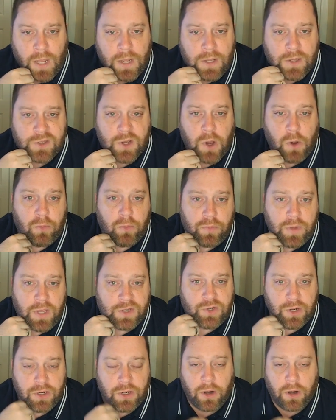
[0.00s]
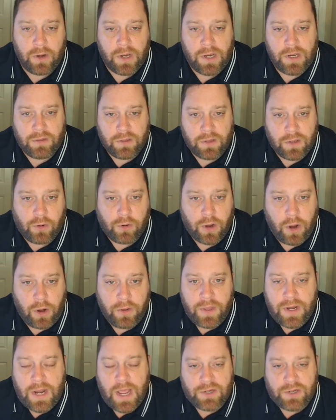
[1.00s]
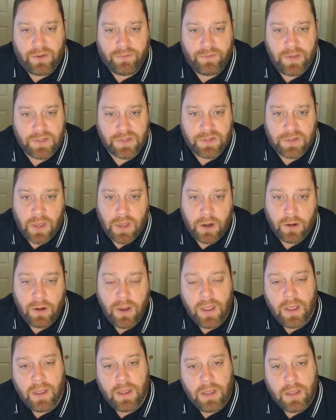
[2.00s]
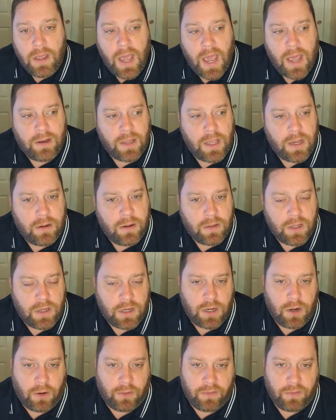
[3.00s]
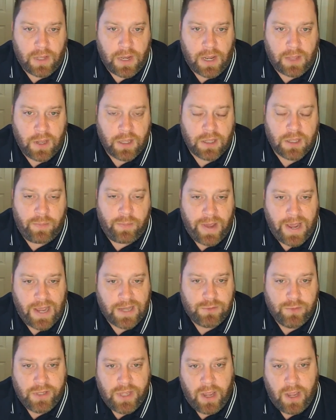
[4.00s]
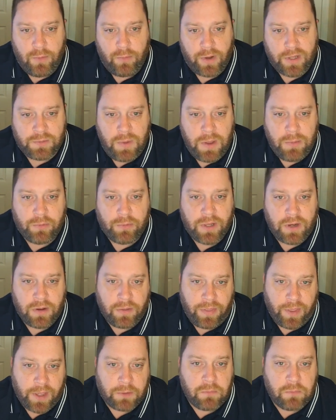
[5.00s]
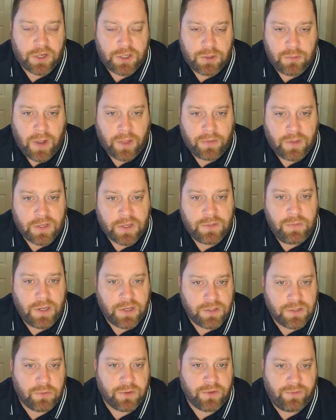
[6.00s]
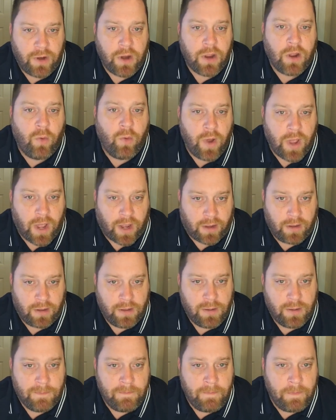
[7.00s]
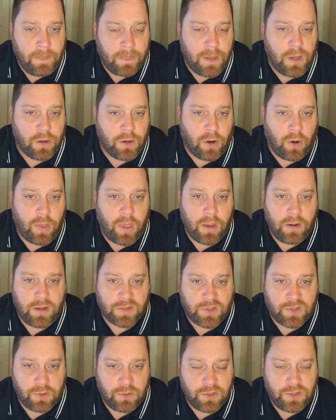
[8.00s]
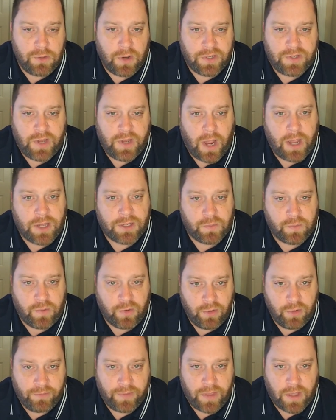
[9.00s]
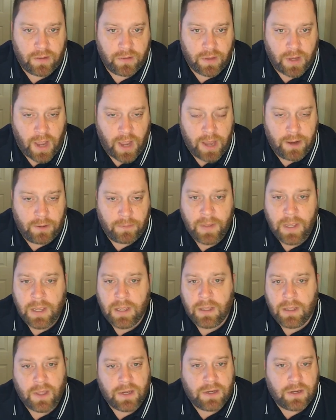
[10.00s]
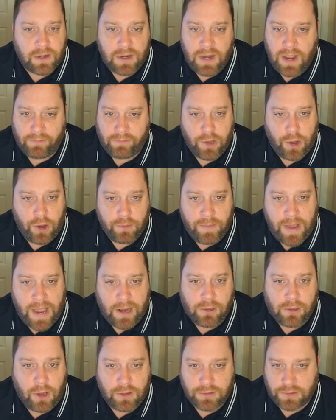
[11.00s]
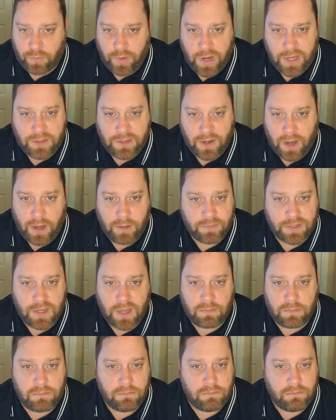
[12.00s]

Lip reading: So it'll go to the National Visa Center. And then, I think in the past with K-1s, people didn't think much about this because it was very quick. As soon as USCIS approved the item, they didn't have long backlogs or wait times at